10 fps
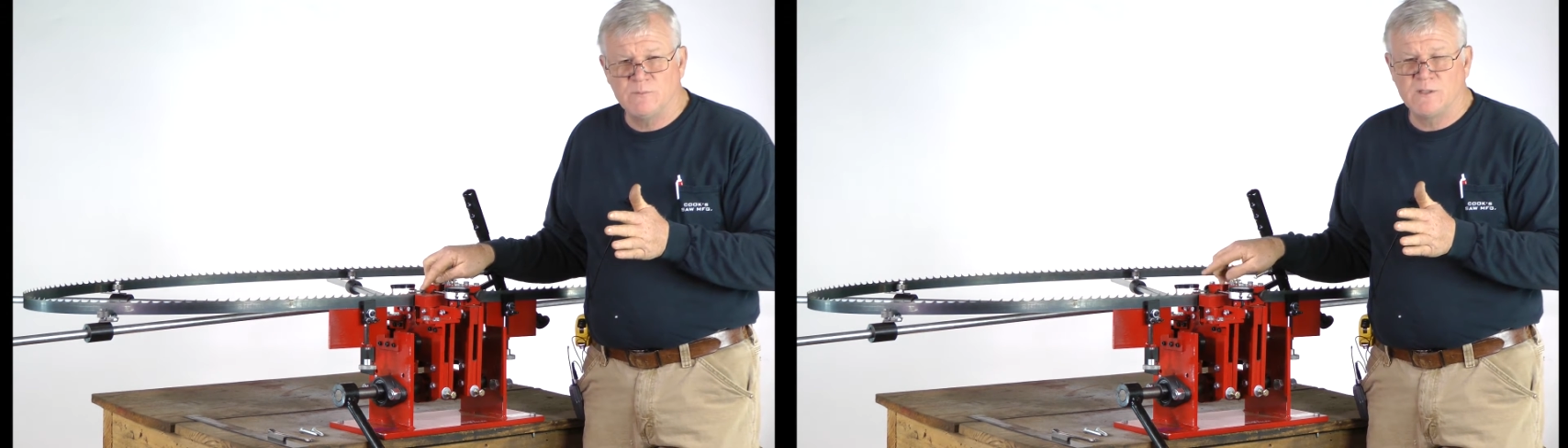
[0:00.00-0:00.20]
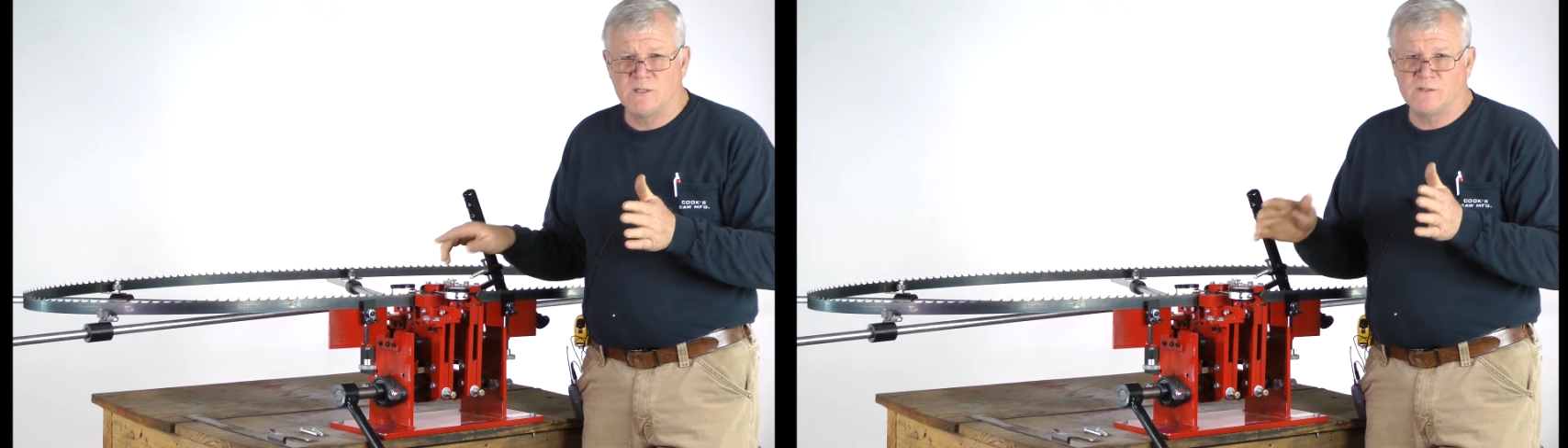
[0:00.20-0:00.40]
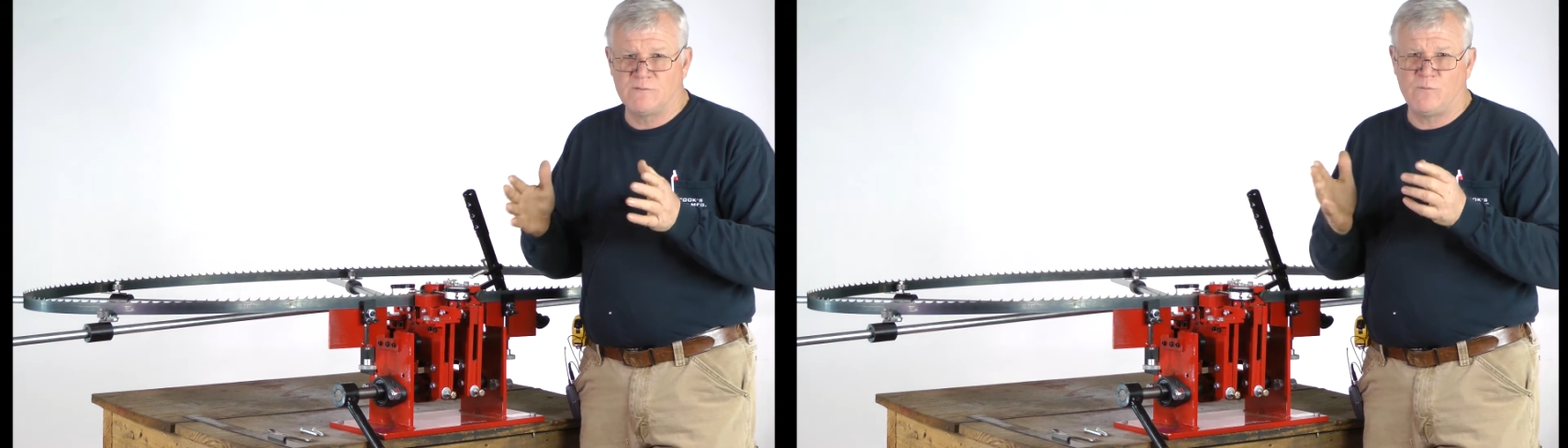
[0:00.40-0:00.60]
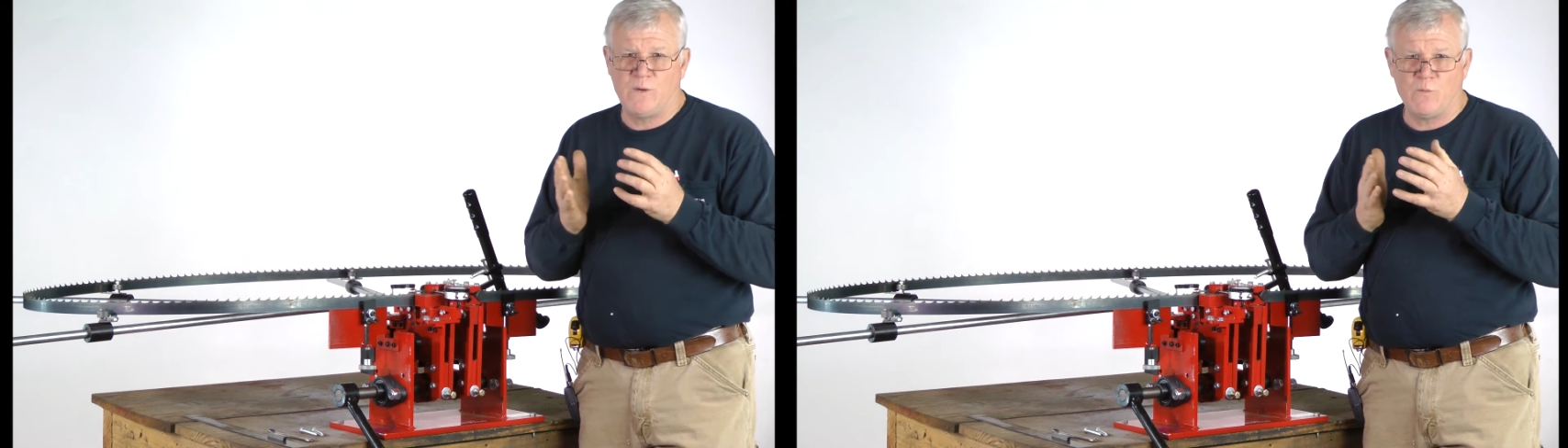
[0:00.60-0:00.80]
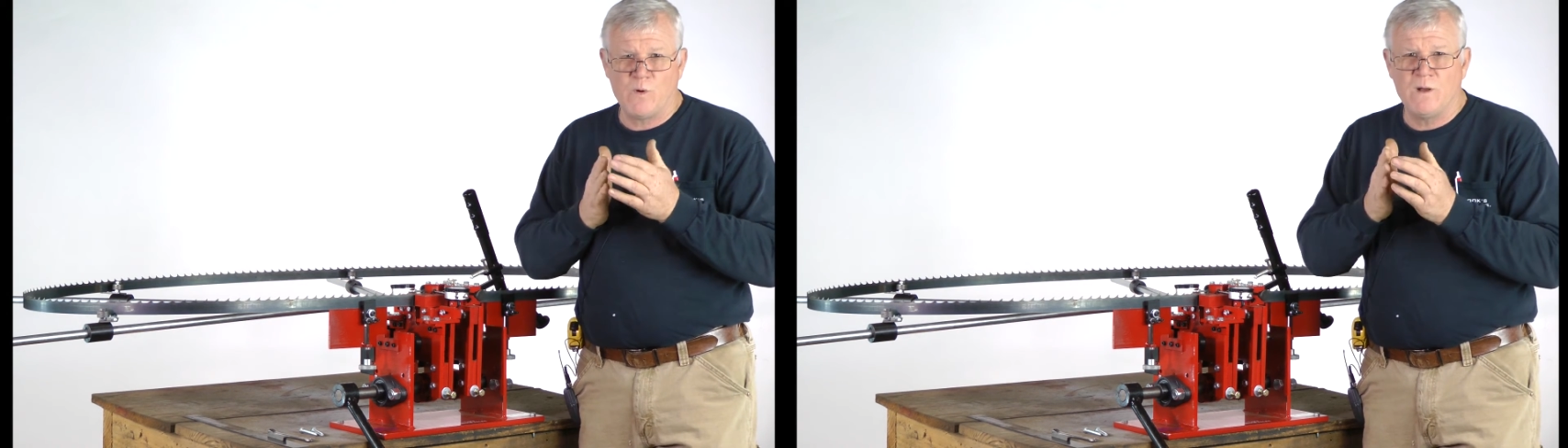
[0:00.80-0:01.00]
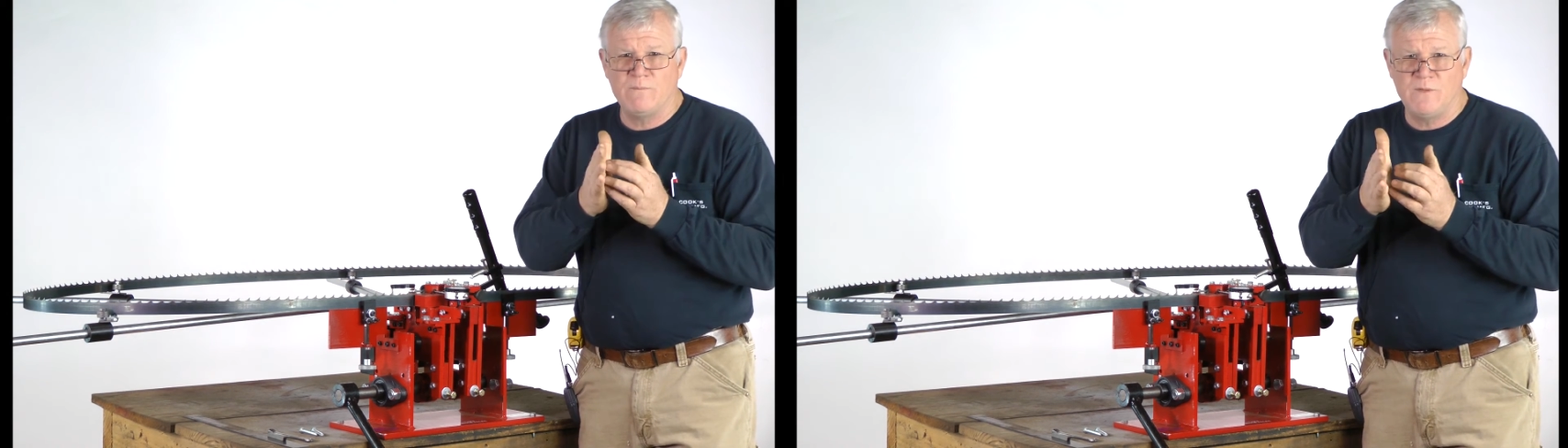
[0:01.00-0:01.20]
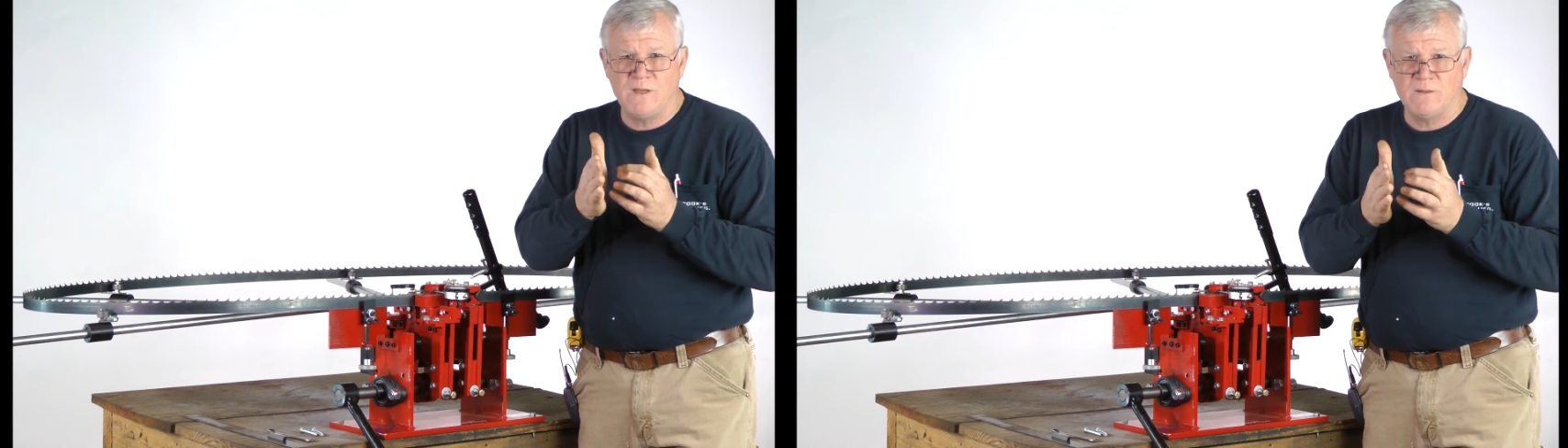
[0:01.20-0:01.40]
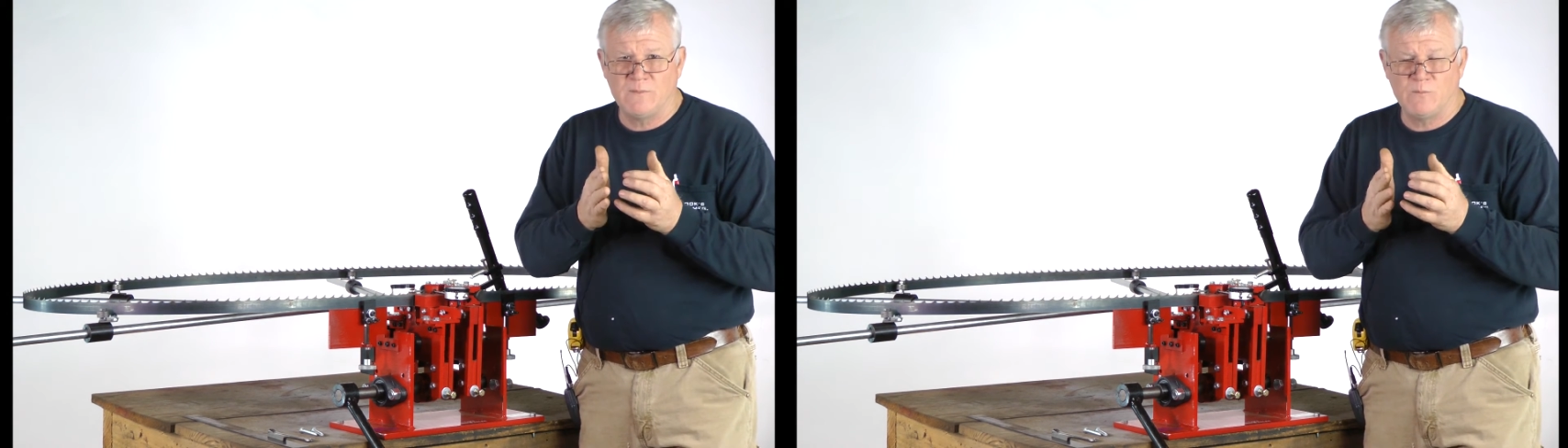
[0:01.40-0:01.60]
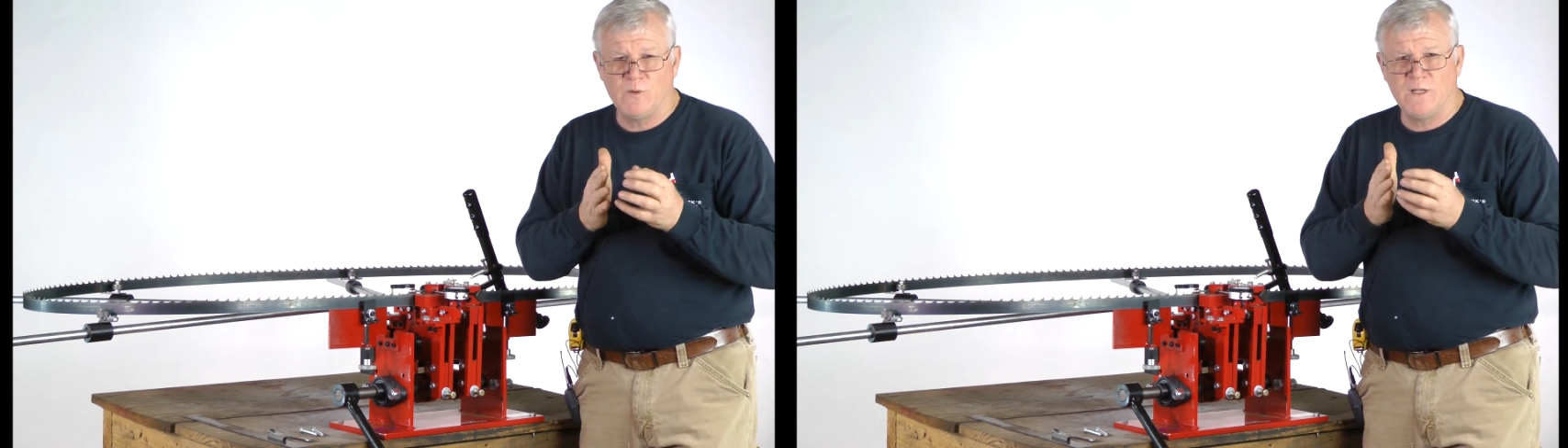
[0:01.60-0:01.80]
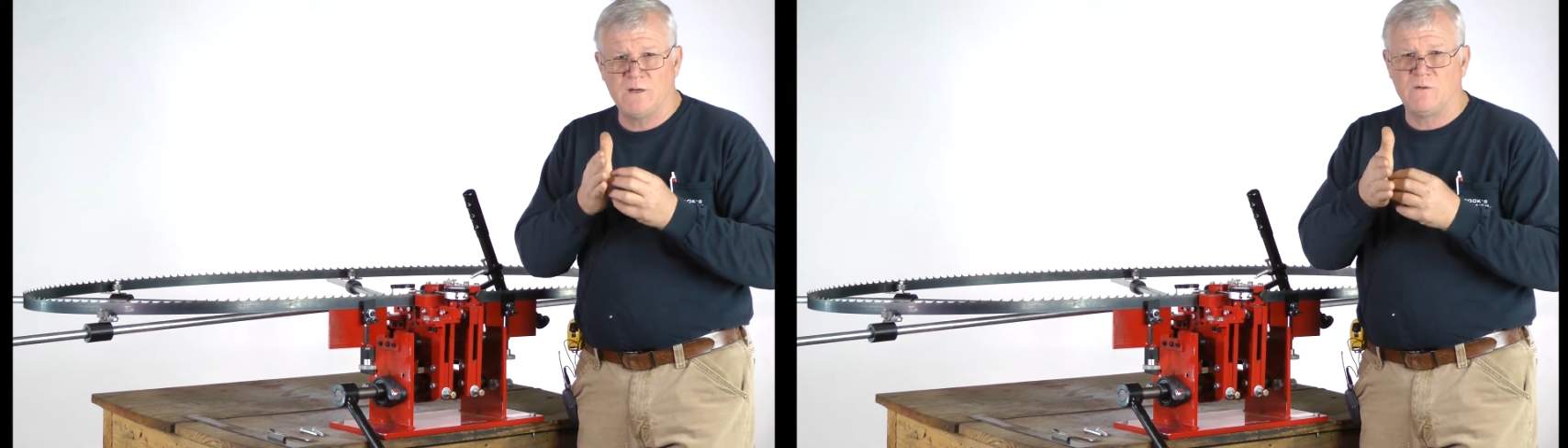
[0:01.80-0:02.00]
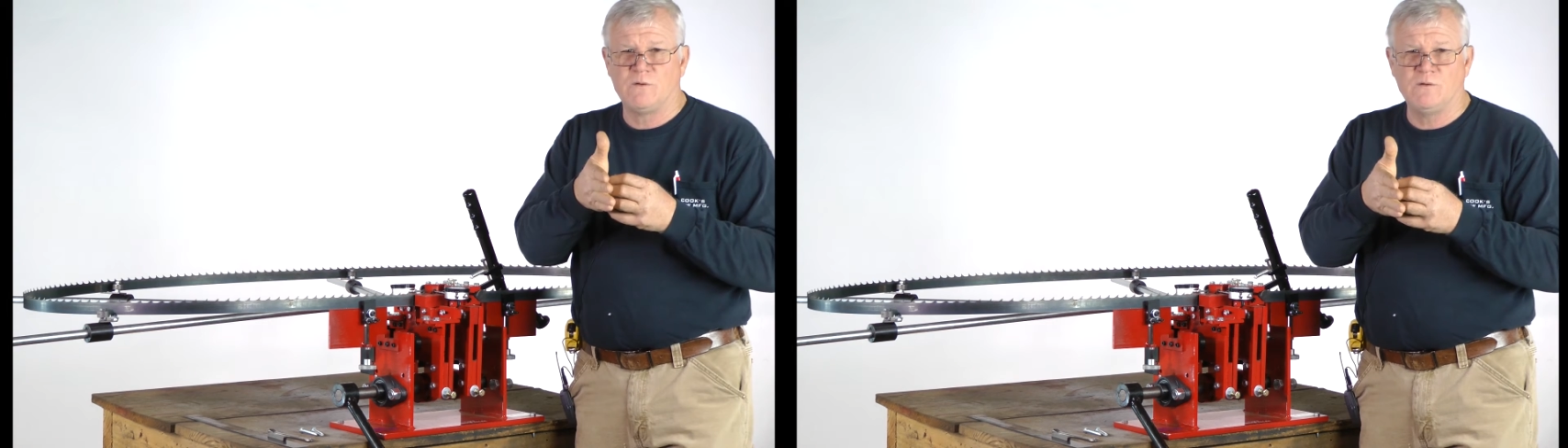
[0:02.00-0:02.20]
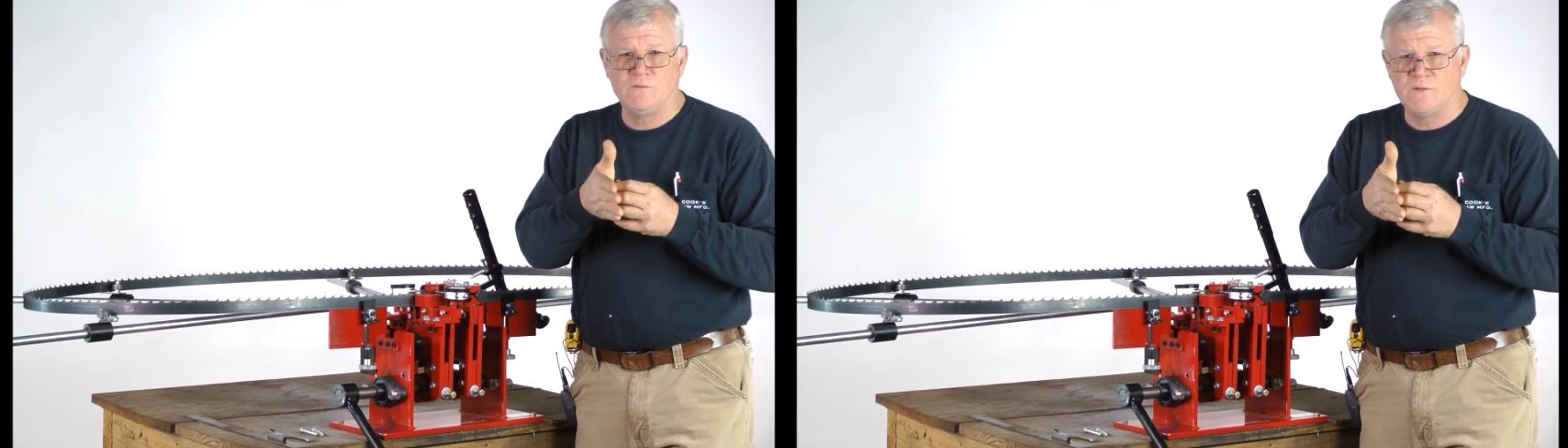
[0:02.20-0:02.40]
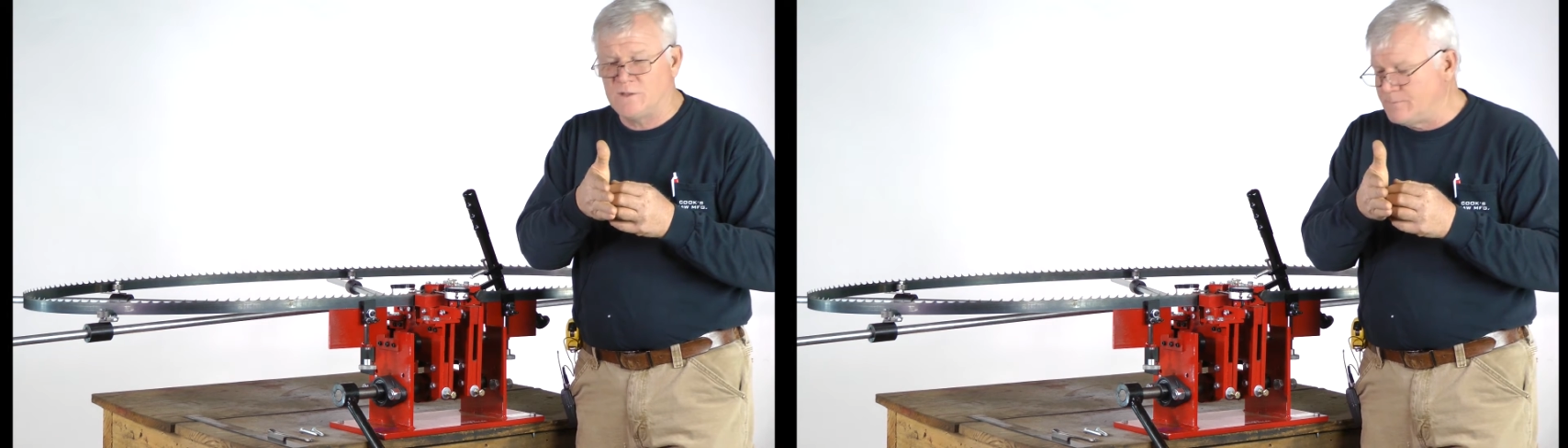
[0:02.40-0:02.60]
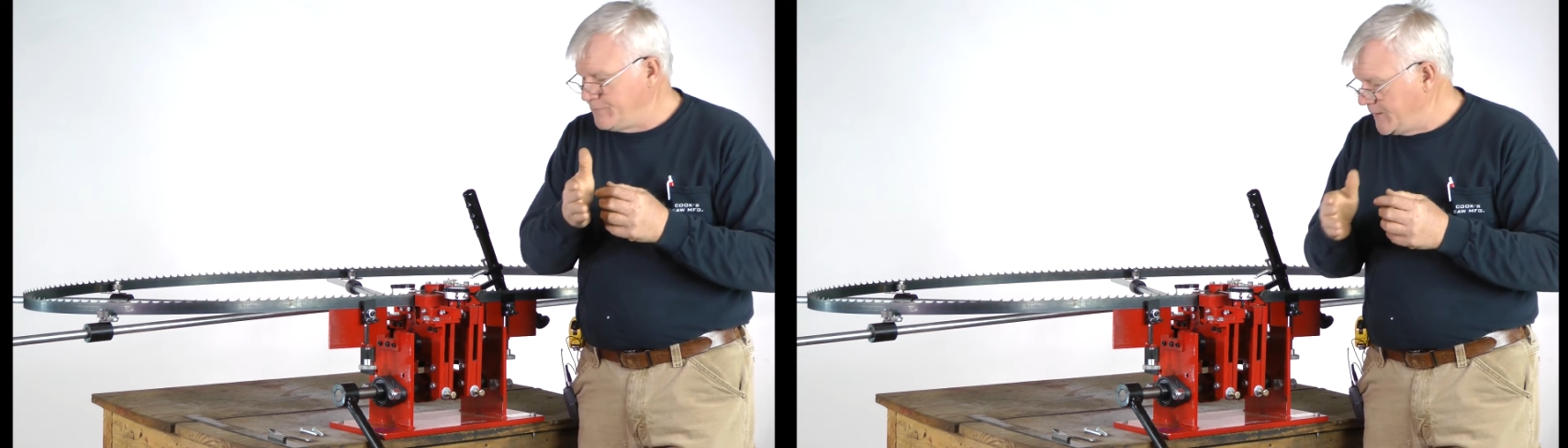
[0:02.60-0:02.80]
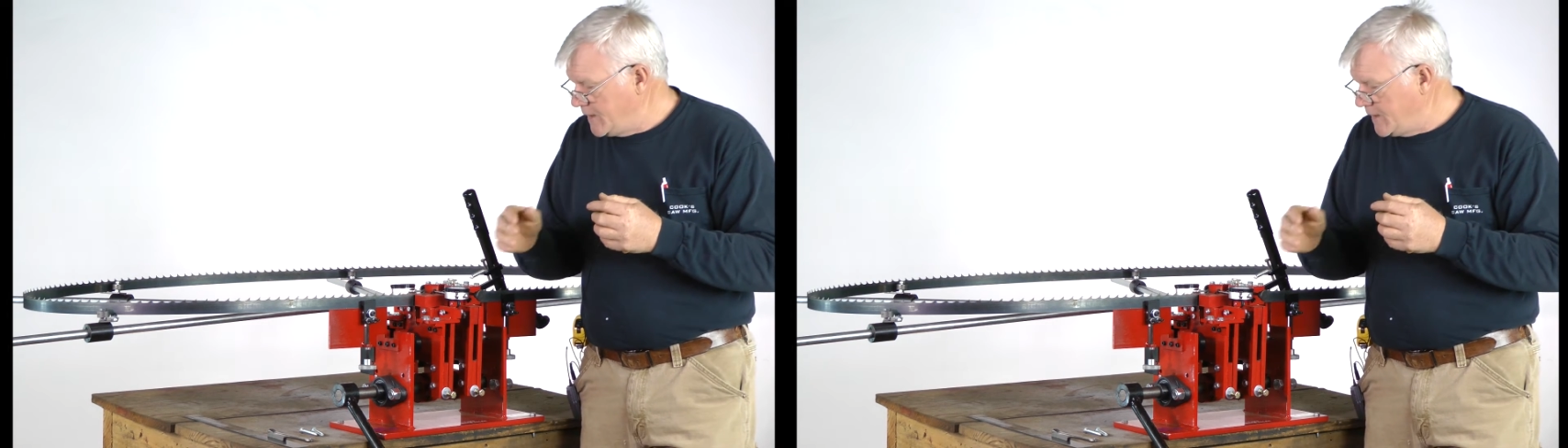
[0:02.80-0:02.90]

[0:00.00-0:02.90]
because if we rub them, then we get a groove in them,